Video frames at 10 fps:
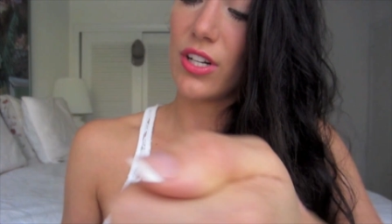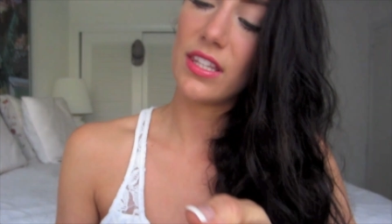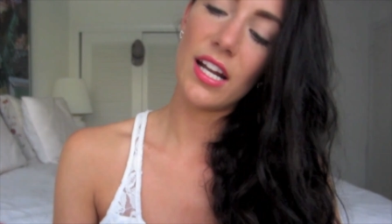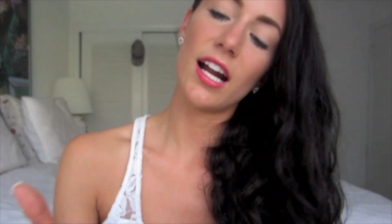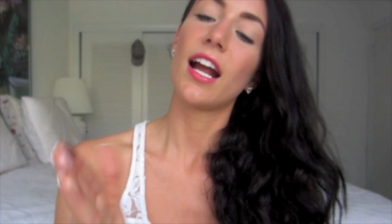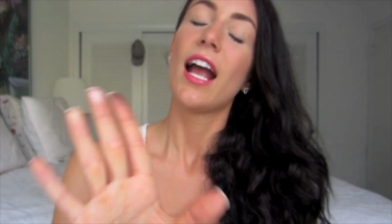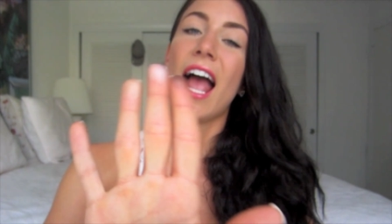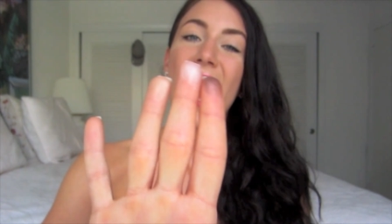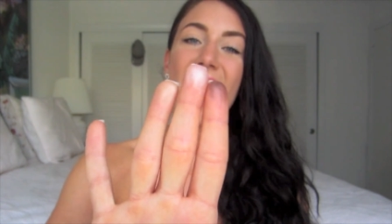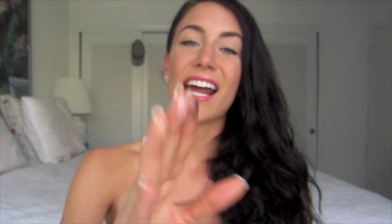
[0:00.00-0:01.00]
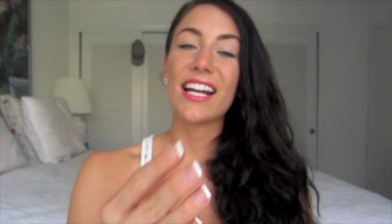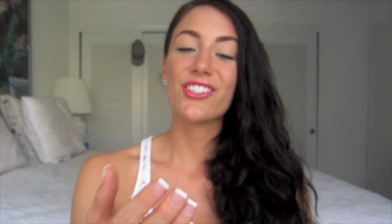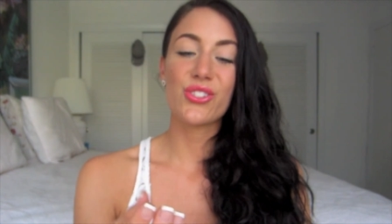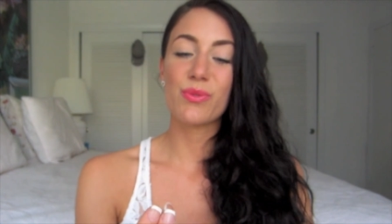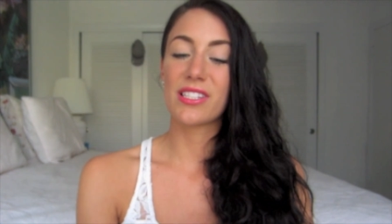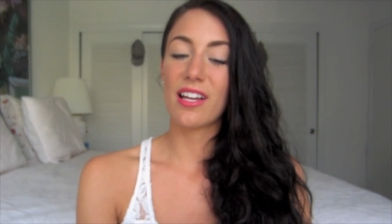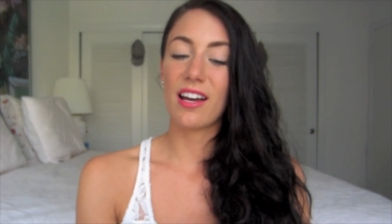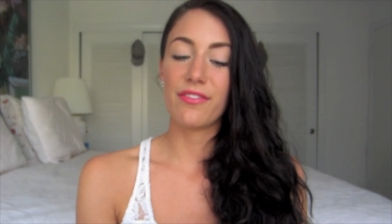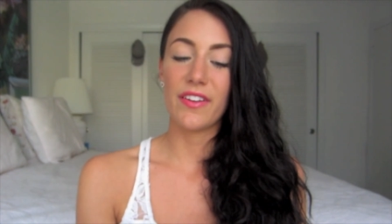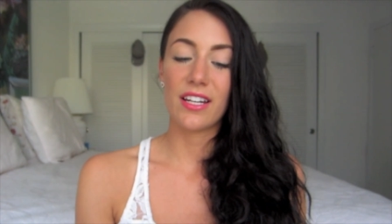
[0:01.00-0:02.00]
right there, and I just was
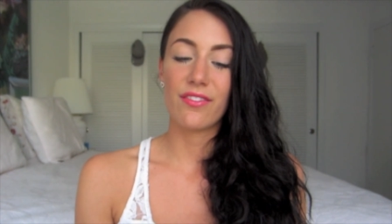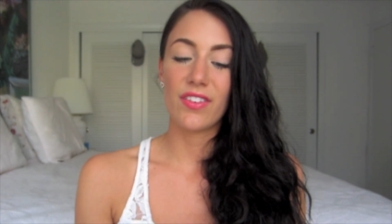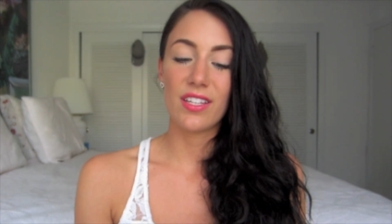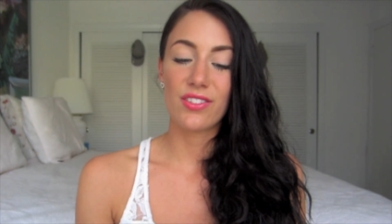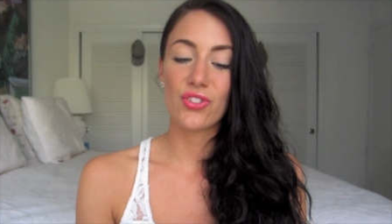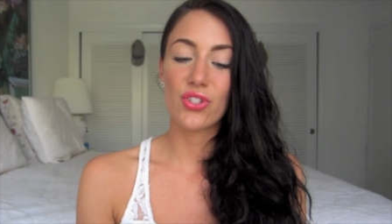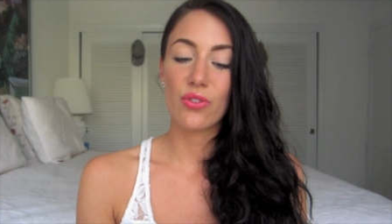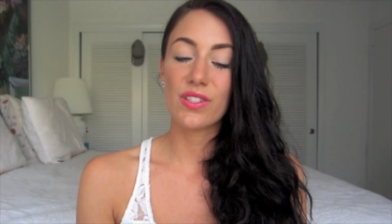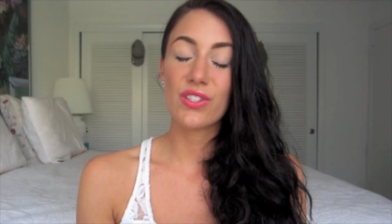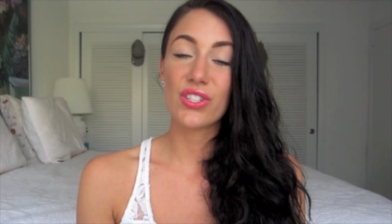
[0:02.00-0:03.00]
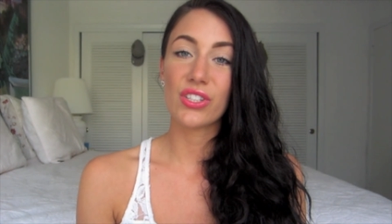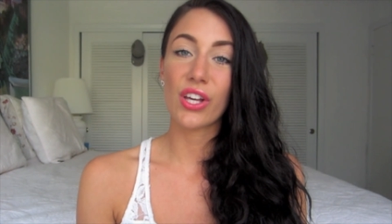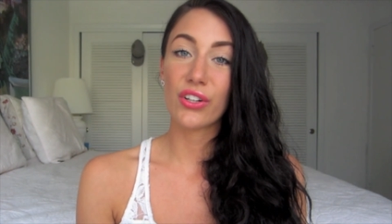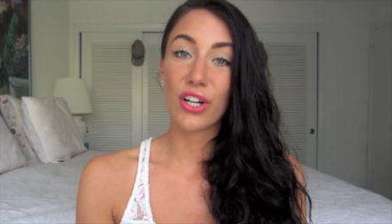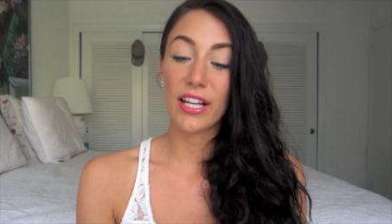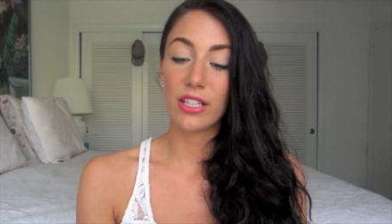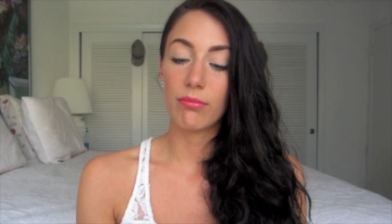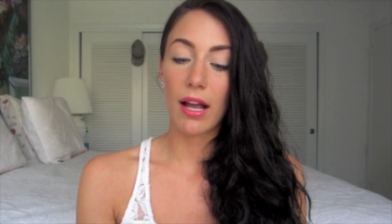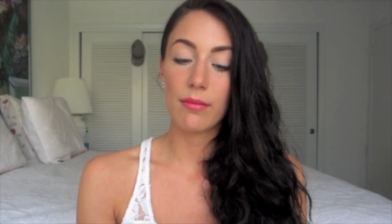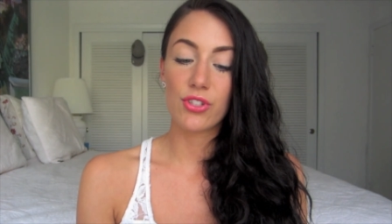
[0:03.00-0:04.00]
not a fan of these. So this is another
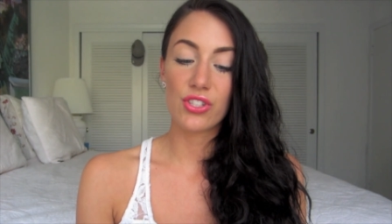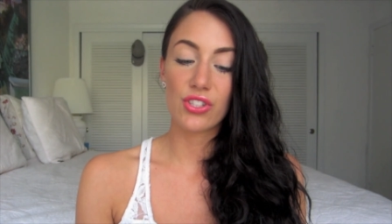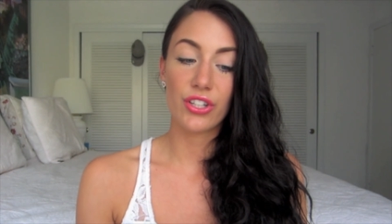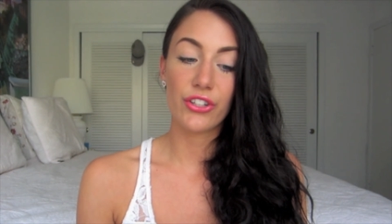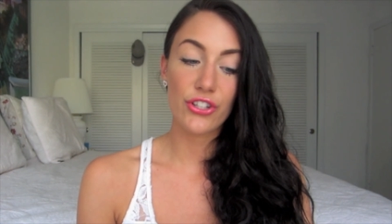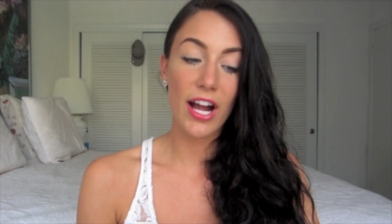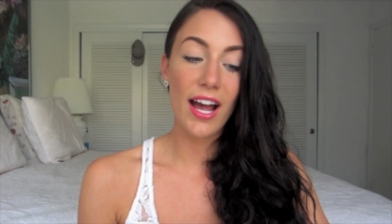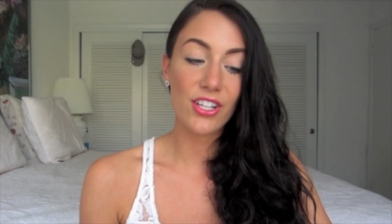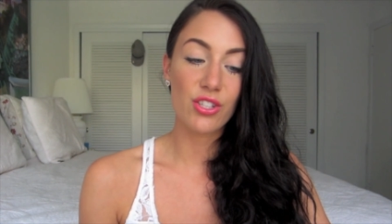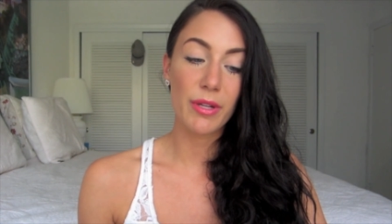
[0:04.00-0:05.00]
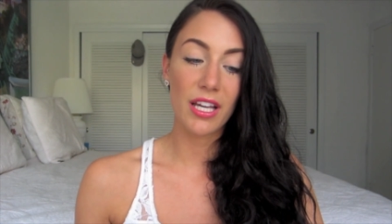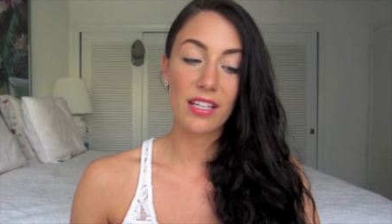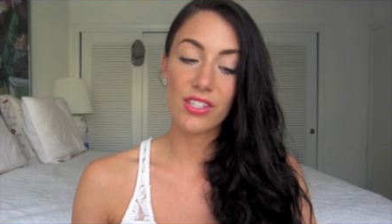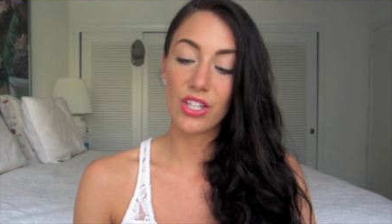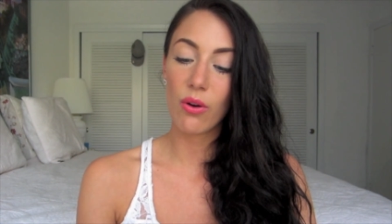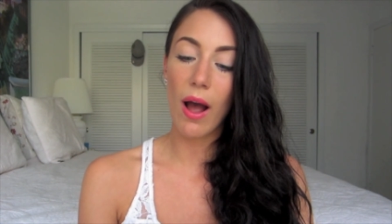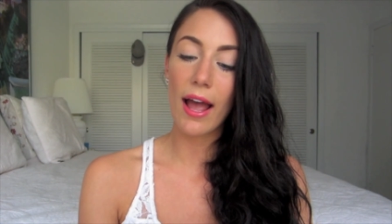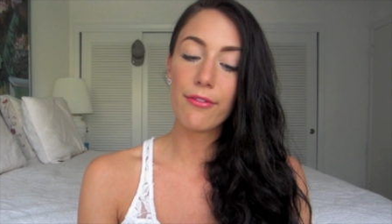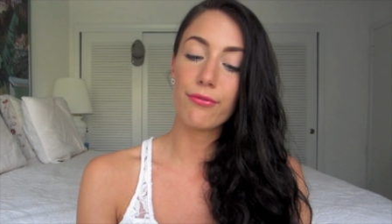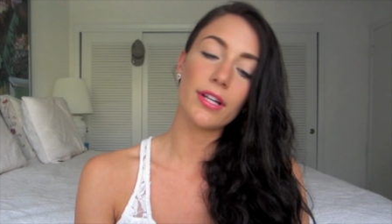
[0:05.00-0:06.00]
item I'm just gonna trash because, you know,
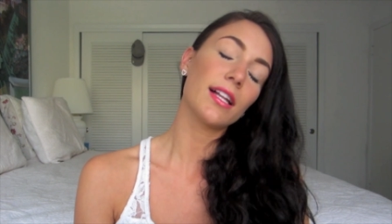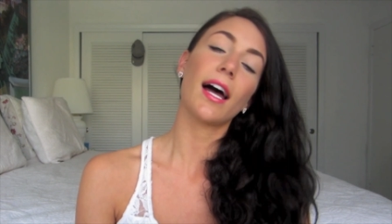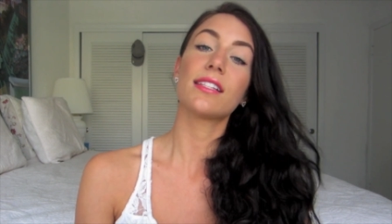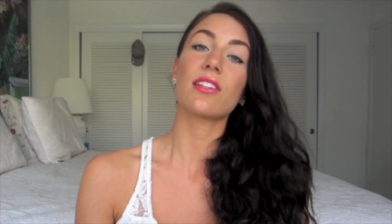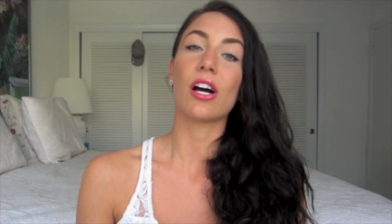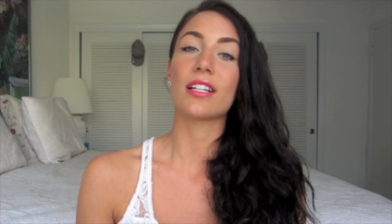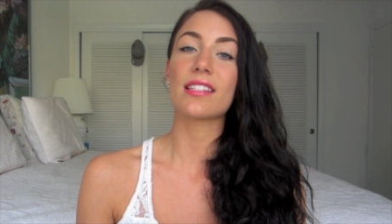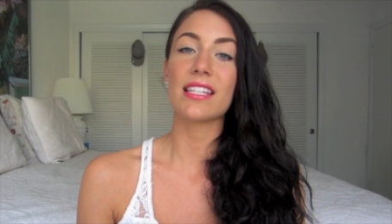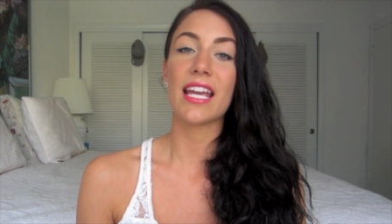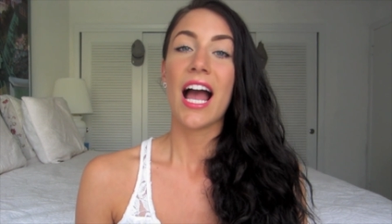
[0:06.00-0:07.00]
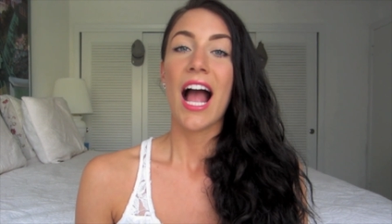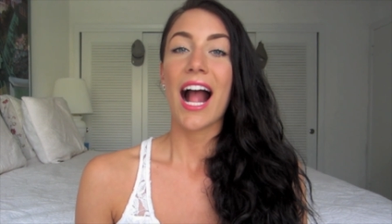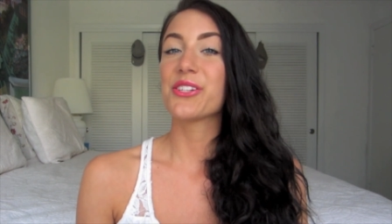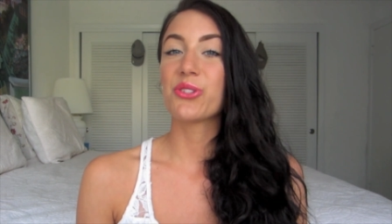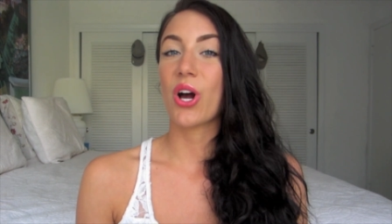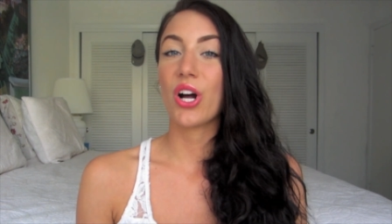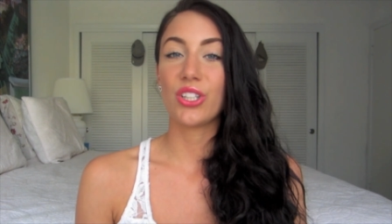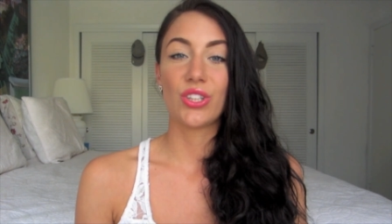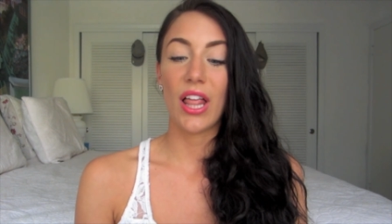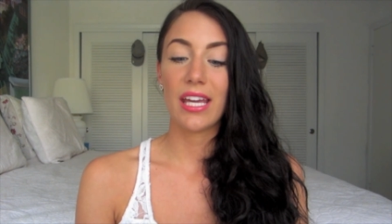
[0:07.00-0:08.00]
I've realized, honestly, I do
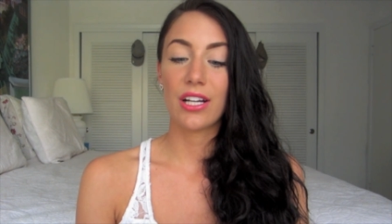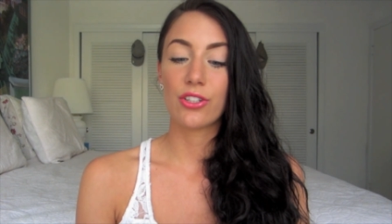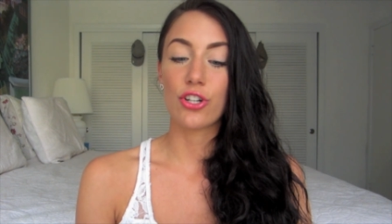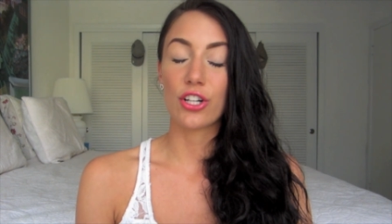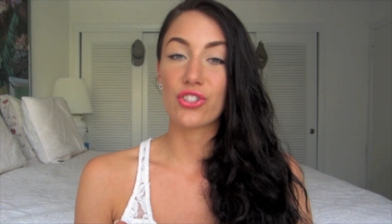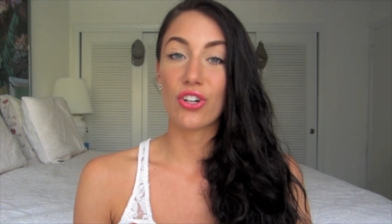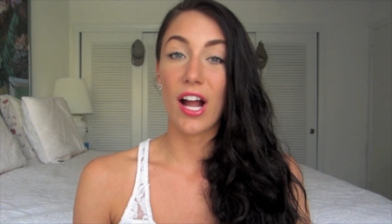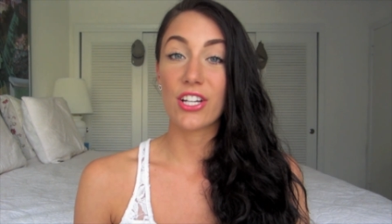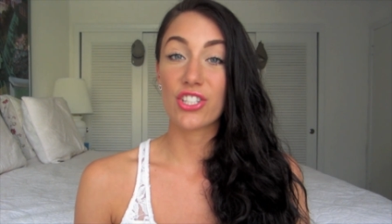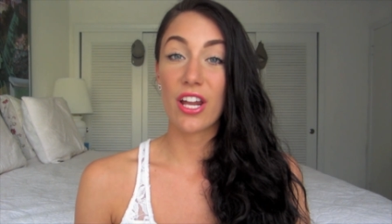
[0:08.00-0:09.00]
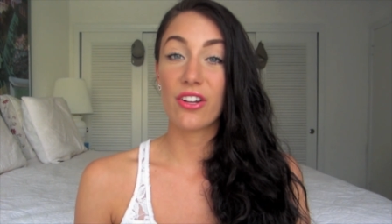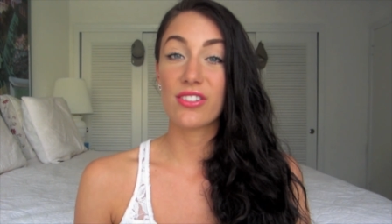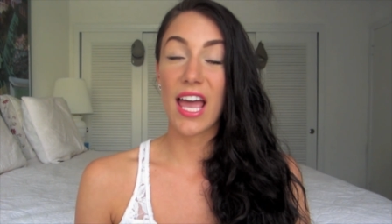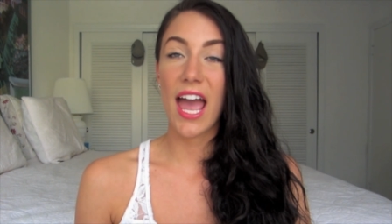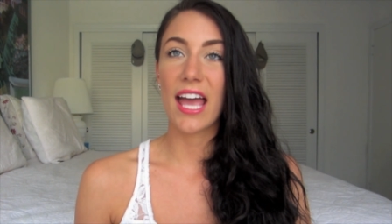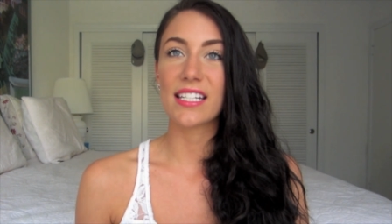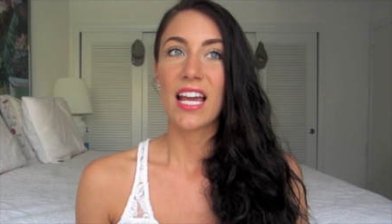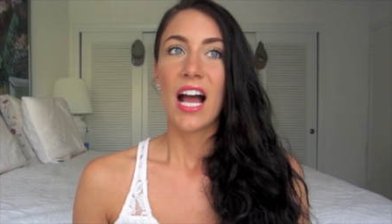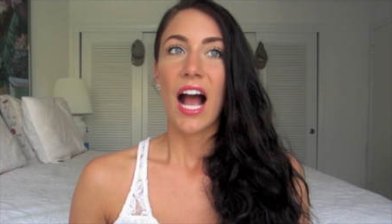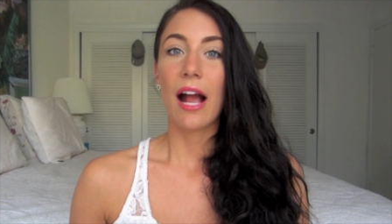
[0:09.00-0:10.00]
not like drugstore eyeshadows, and
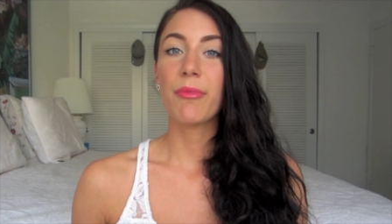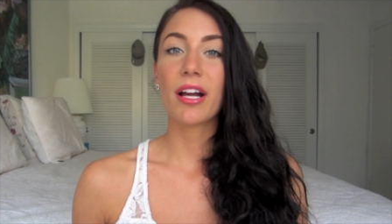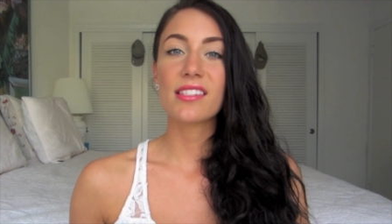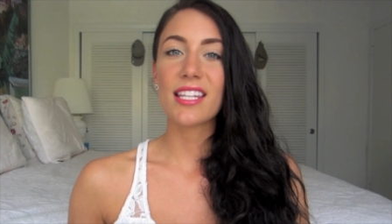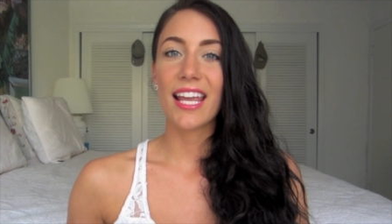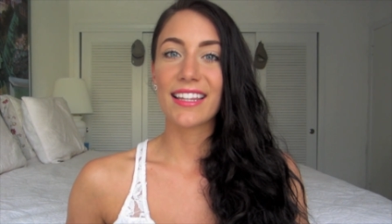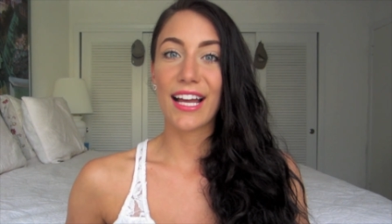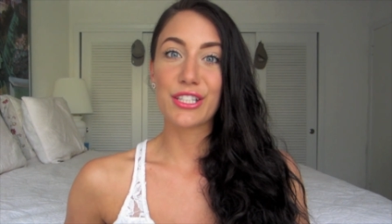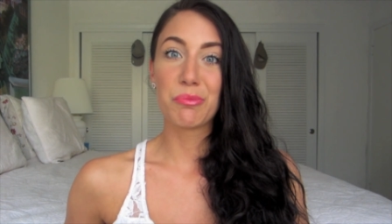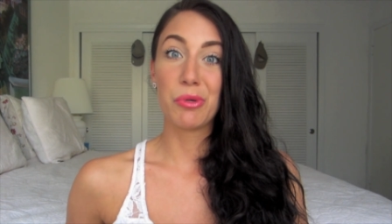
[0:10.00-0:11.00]
I'm not saying that to